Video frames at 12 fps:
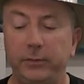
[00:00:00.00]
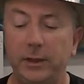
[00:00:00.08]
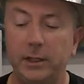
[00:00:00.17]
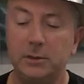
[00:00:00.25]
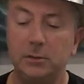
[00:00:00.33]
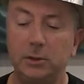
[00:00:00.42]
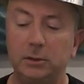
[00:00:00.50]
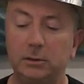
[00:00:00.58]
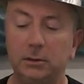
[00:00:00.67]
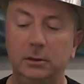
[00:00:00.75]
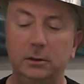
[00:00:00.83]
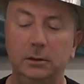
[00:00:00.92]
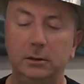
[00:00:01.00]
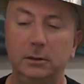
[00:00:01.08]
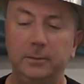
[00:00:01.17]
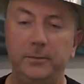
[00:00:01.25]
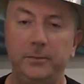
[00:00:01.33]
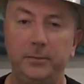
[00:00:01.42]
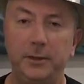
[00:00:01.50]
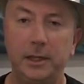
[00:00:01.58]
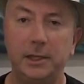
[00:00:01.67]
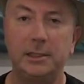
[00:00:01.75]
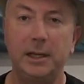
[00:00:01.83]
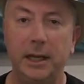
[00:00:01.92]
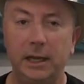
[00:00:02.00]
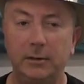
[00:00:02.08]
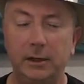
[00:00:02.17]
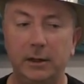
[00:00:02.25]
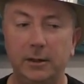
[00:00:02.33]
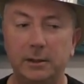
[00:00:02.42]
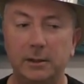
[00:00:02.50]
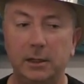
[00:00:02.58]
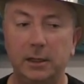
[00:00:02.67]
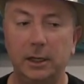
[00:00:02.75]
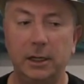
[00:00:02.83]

This one doesn't hang around as long.